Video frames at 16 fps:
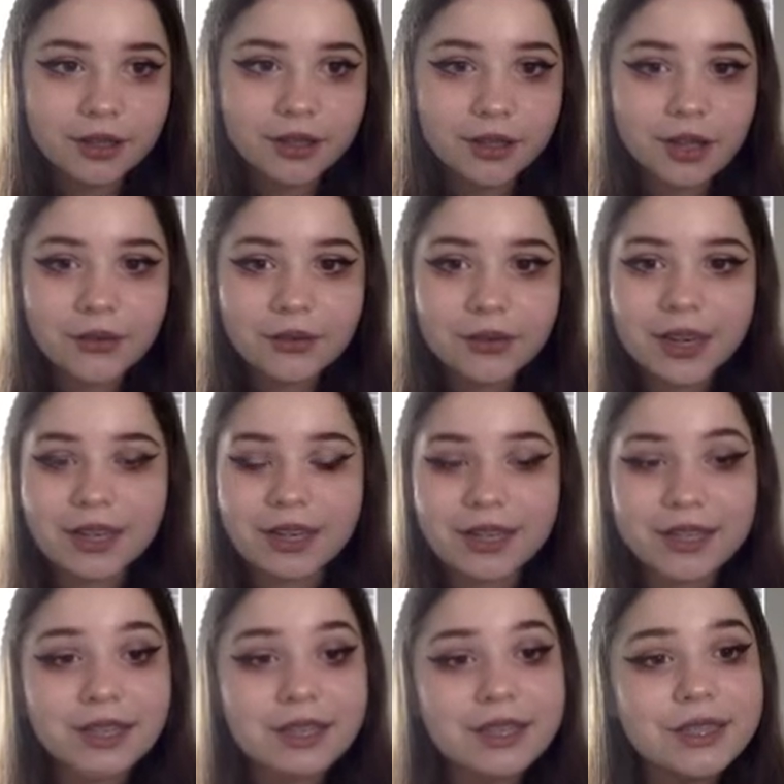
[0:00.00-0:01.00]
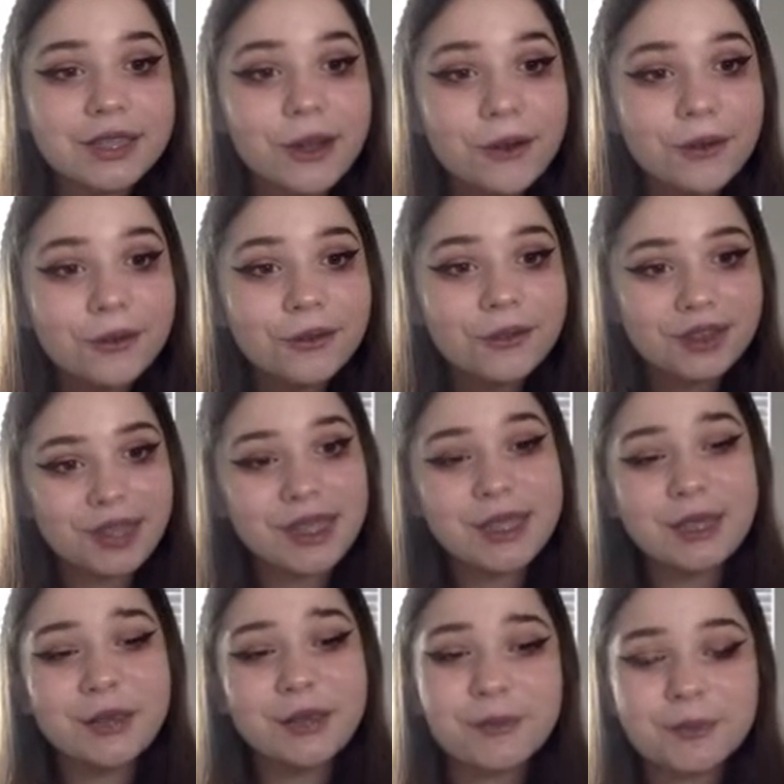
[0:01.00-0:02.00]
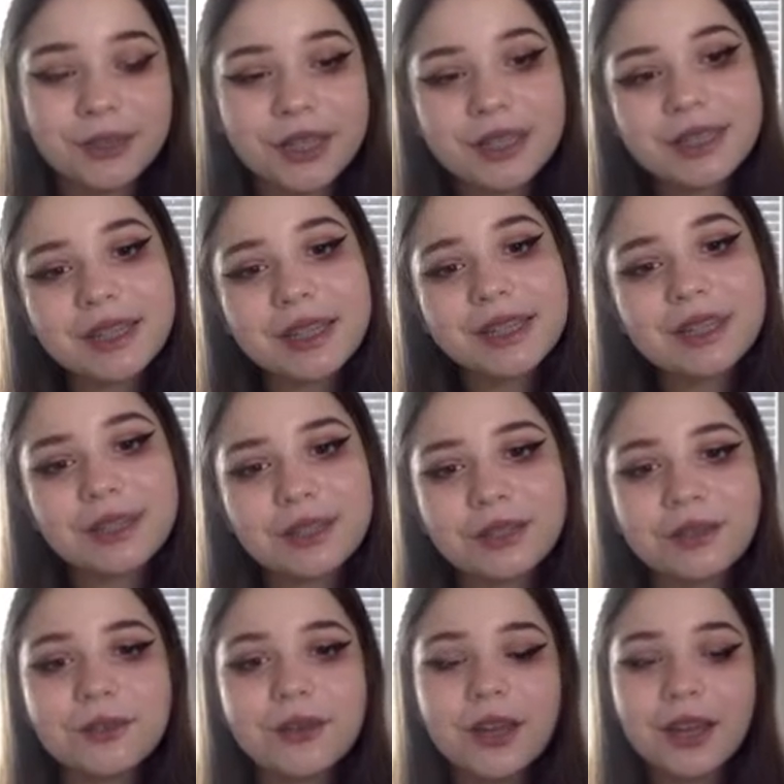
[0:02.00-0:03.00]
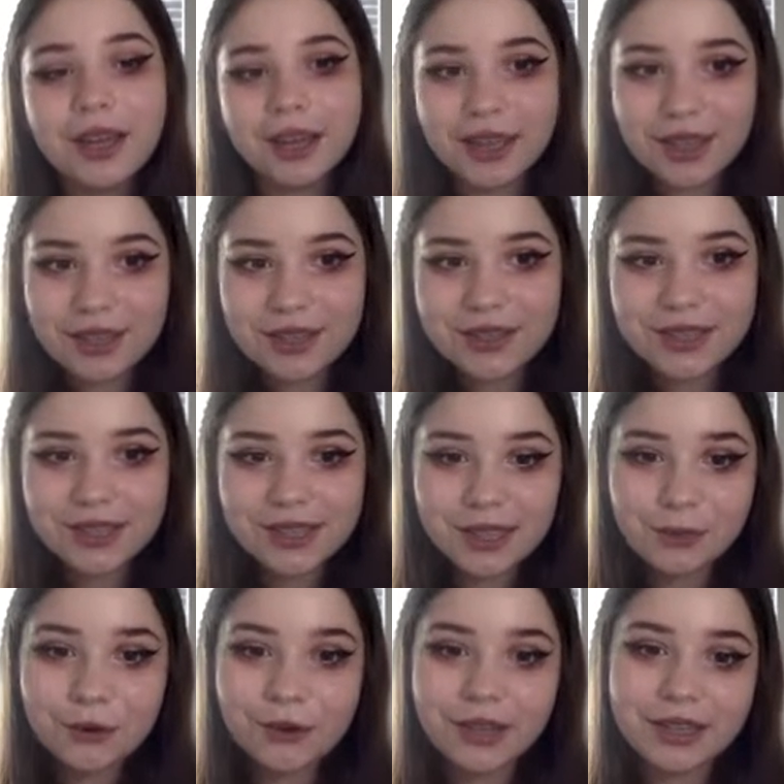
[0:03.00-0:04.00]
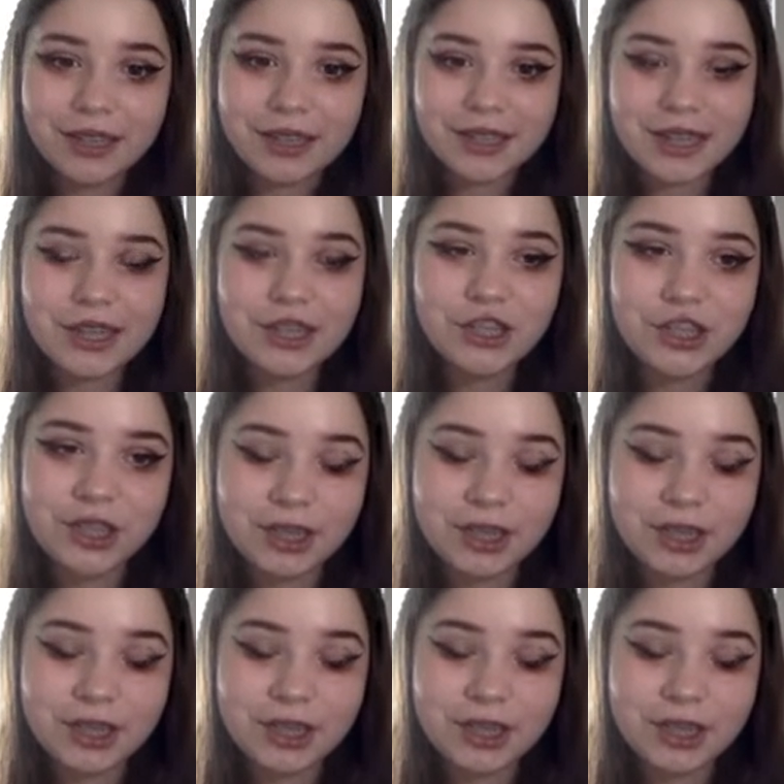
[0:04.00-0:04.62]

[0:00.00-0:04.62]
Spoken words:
Alrighty, so this brings us to ecosystem organization,